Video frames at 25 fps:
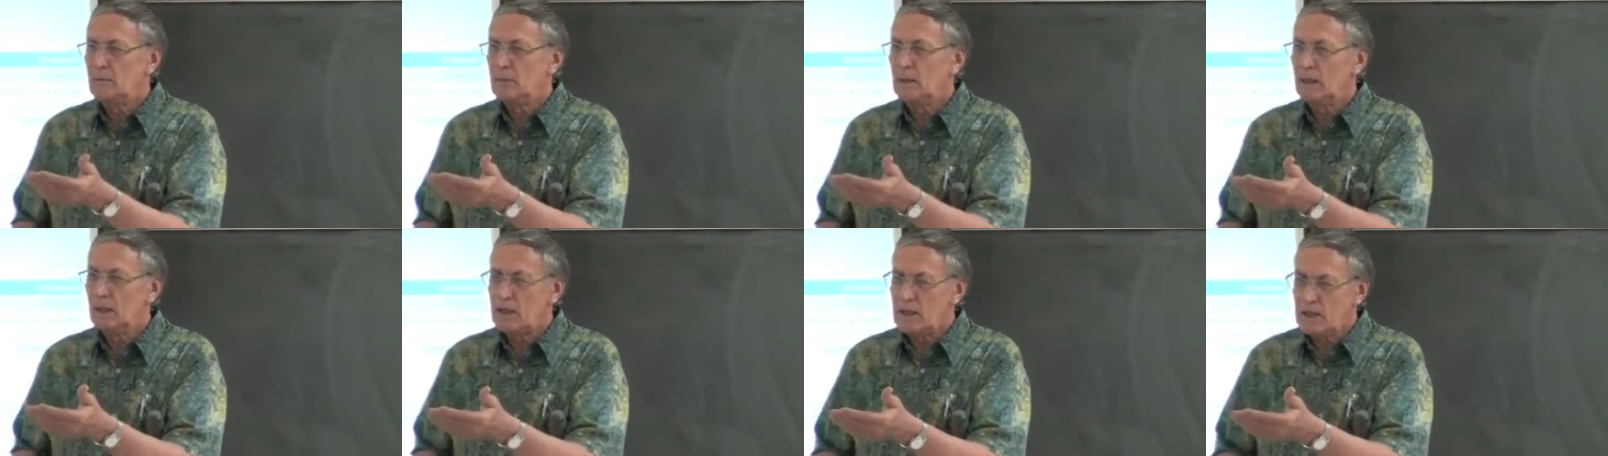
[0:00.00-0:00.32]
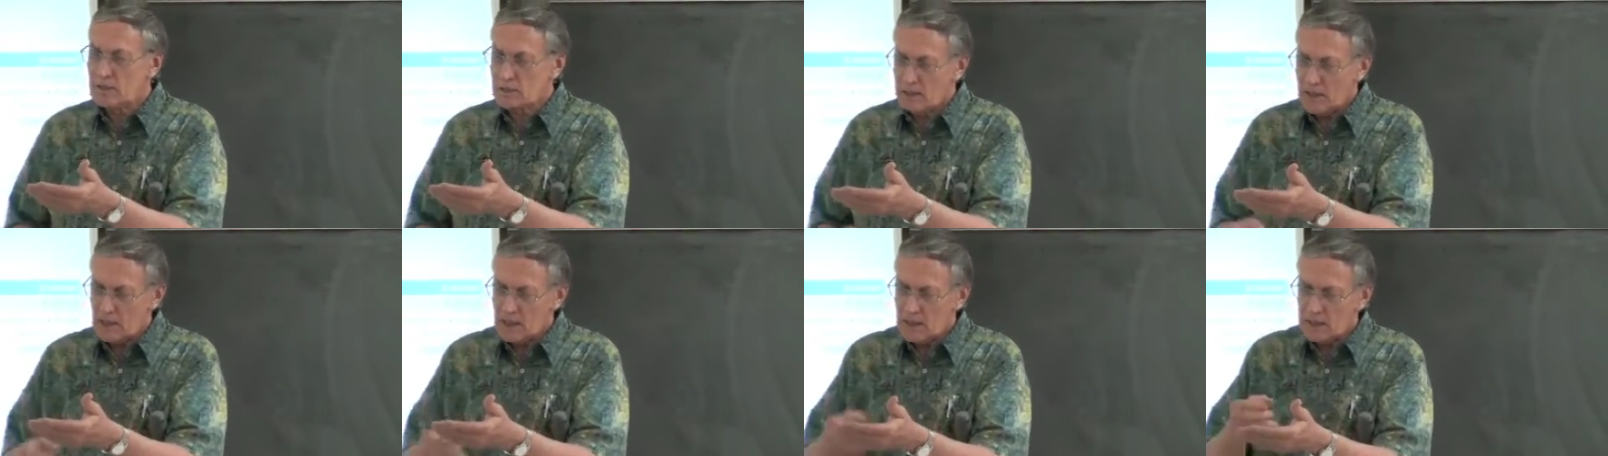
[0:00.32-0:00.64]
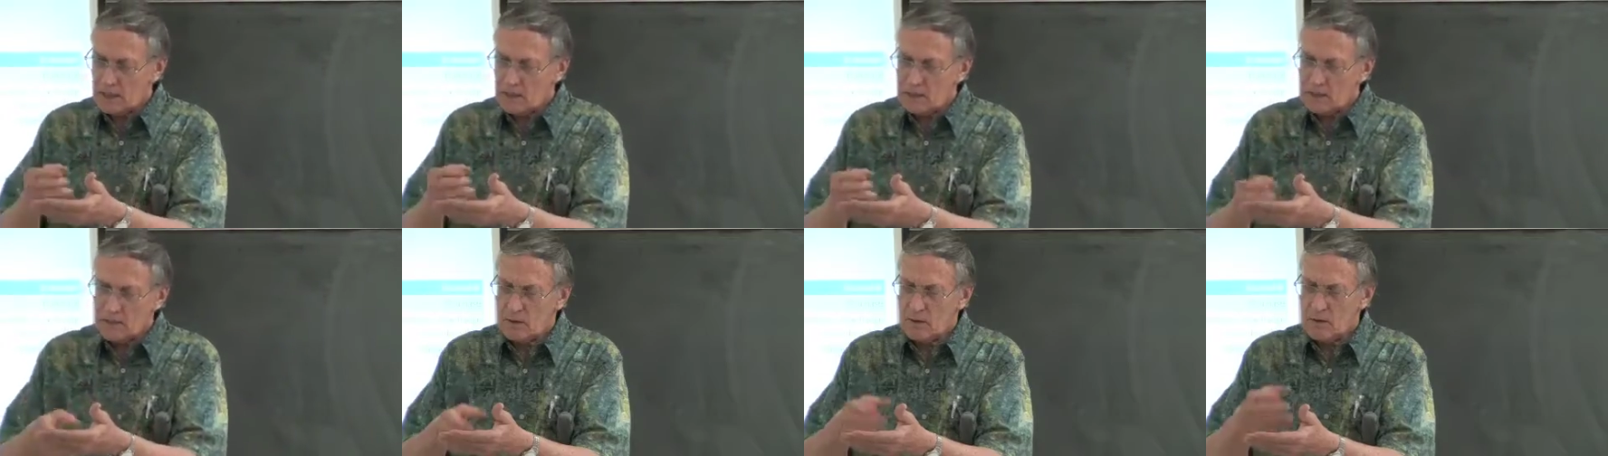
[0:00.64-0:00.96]
place
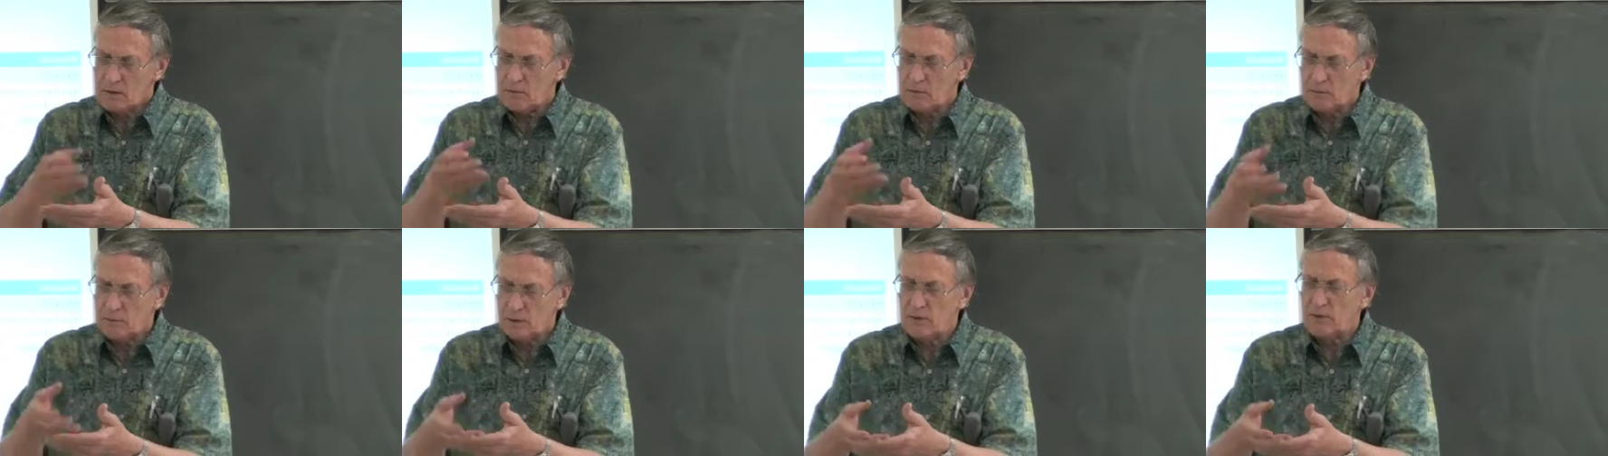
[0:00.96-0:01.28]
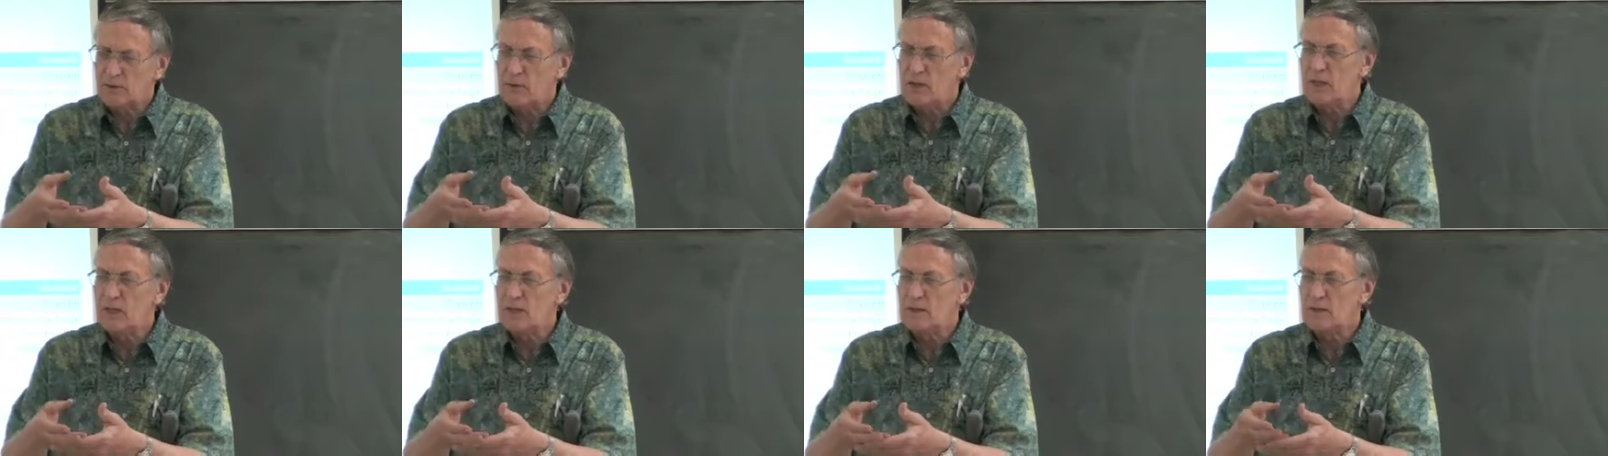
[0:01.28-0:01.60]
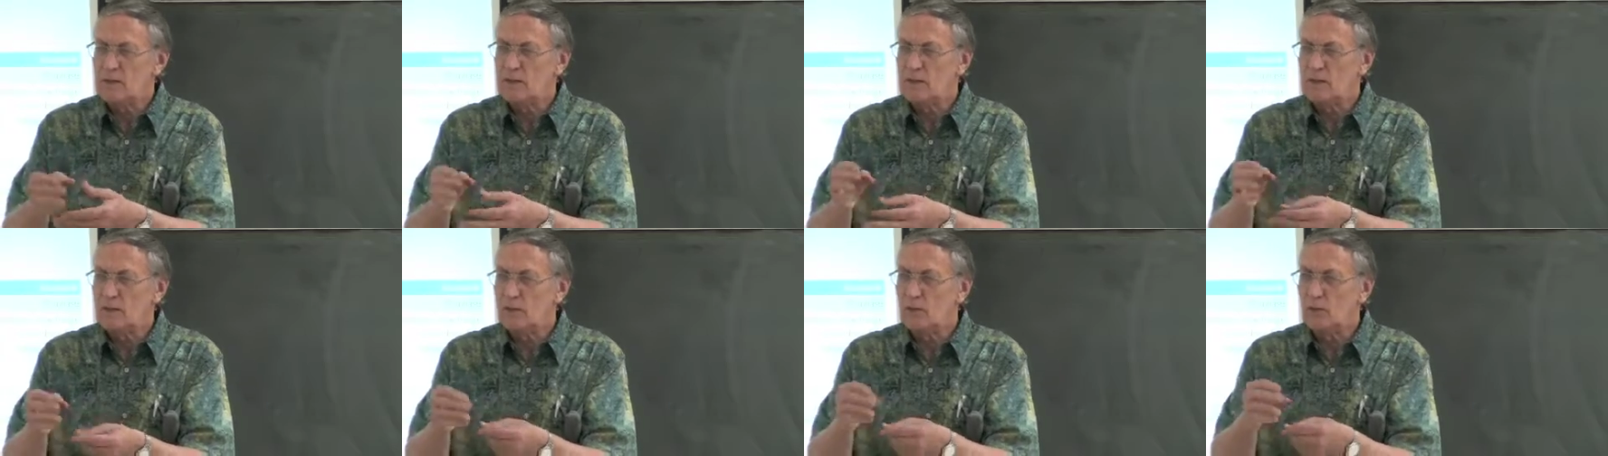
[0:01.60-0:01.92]
and
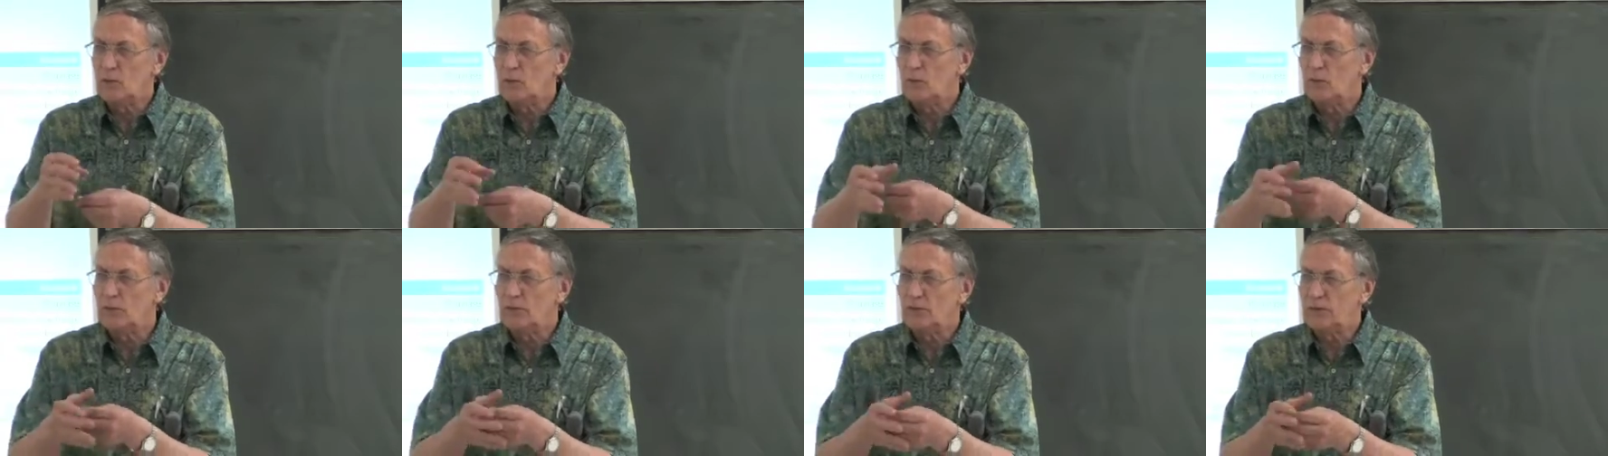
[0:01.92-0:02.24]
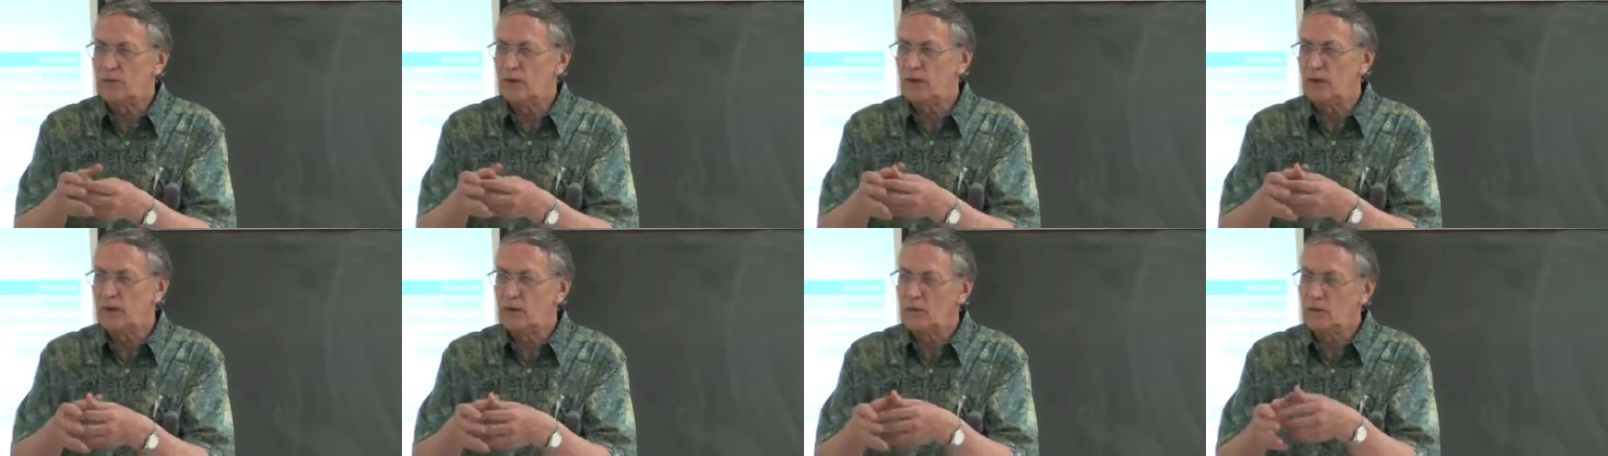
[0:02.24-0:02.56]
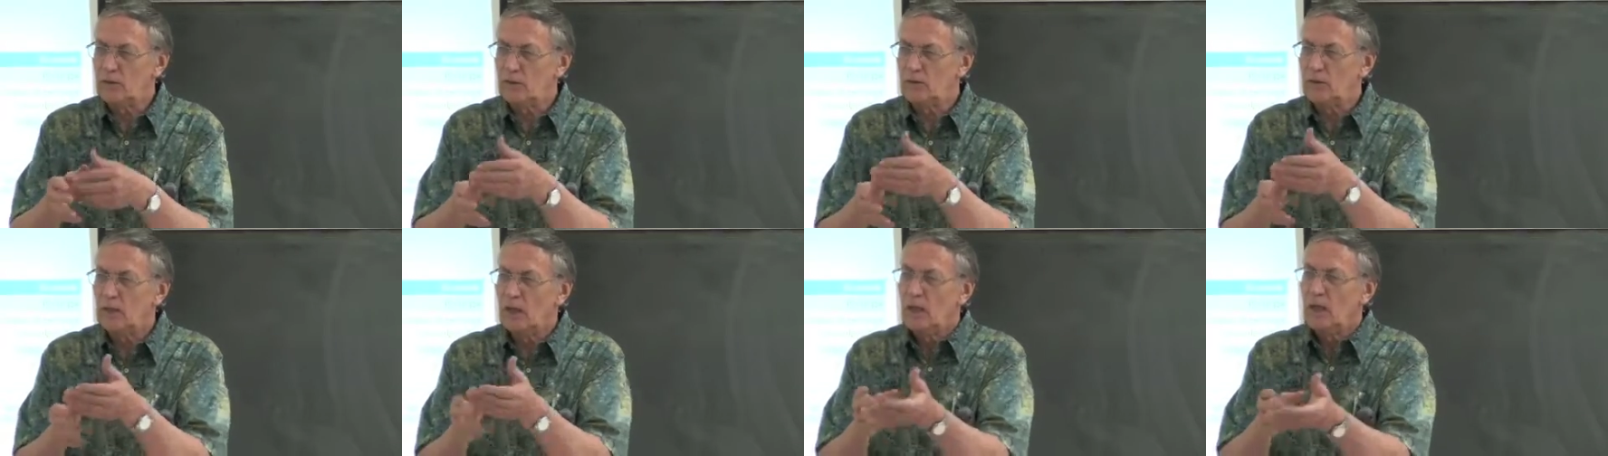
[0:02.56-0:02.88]
present it and all the
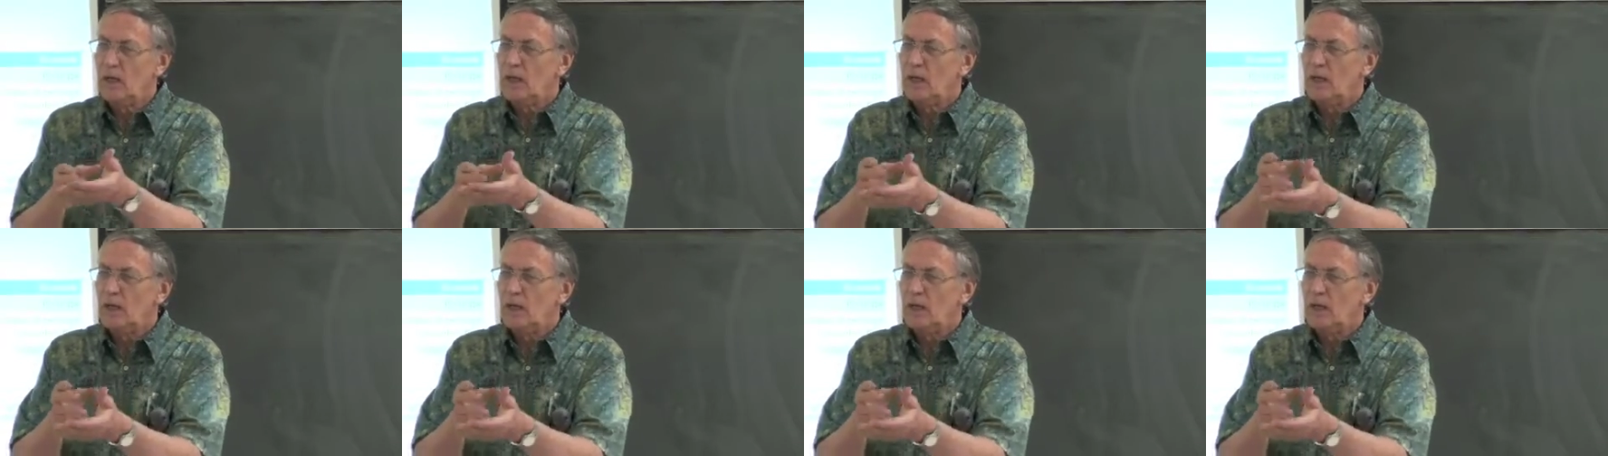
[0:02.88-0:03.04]
signatures,